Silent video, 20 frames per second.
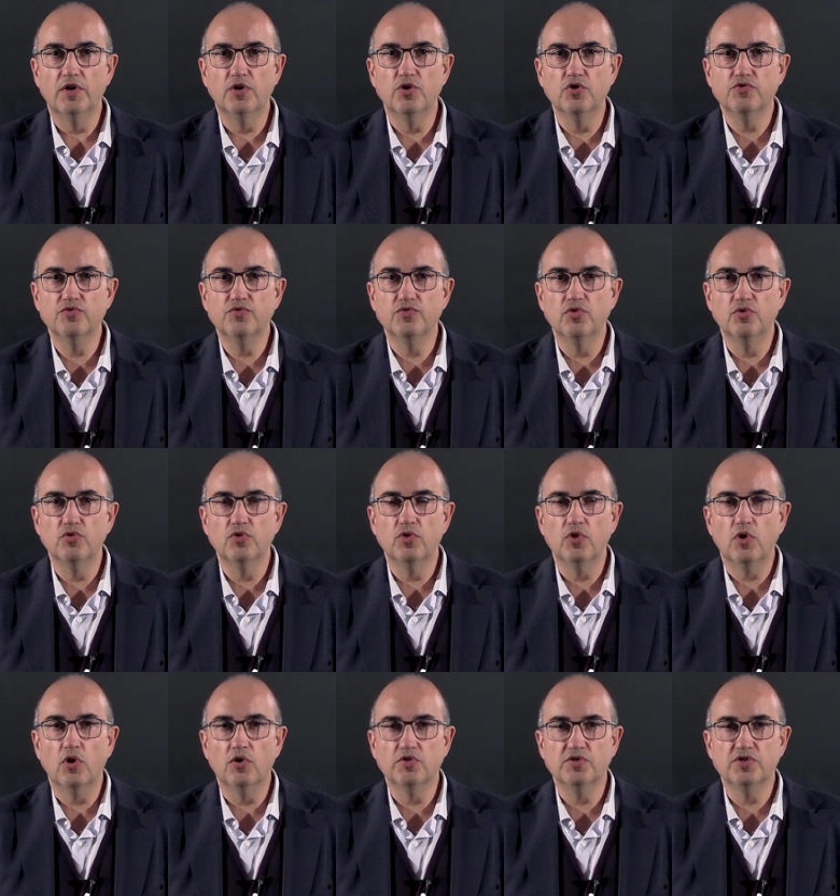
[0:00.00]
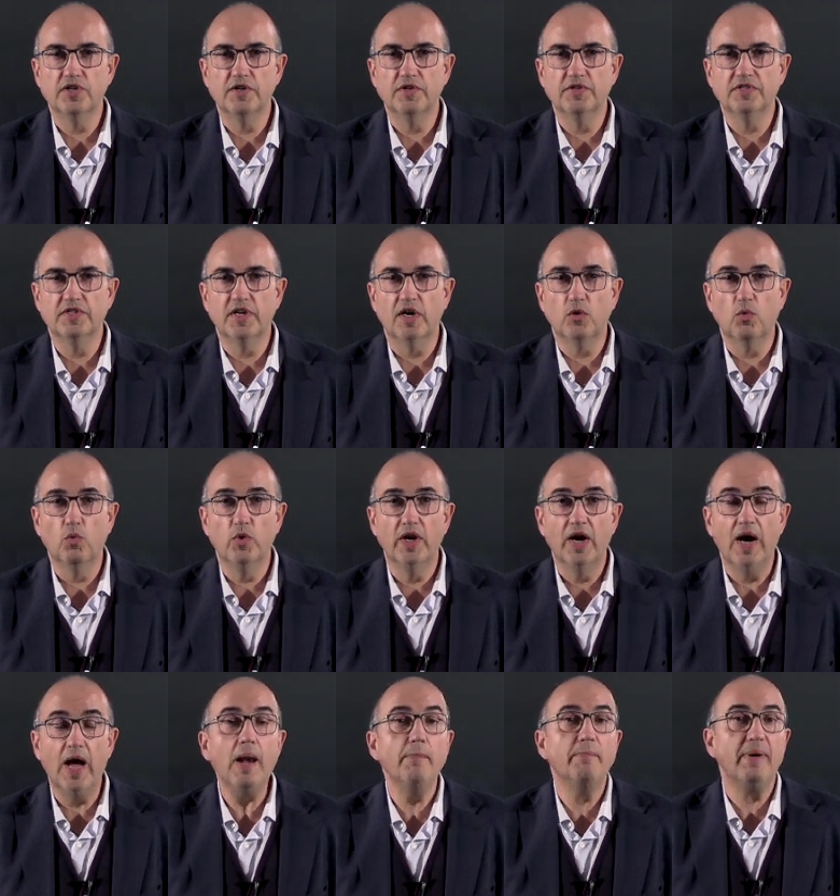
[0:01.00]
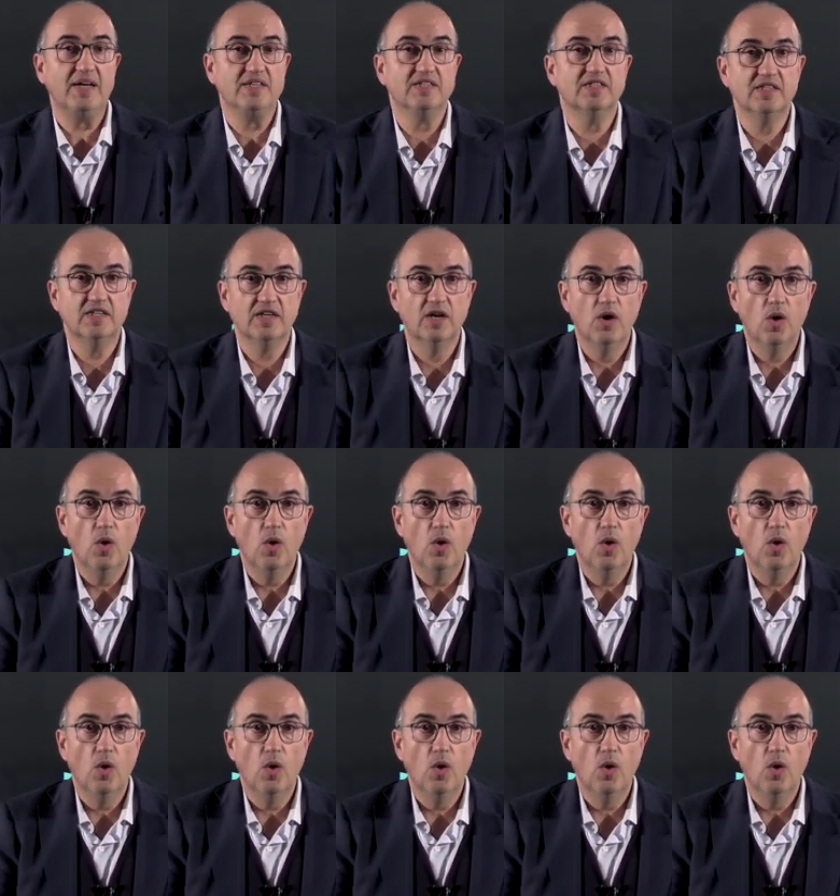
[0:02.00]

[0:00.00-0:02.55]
useful concepts that will help us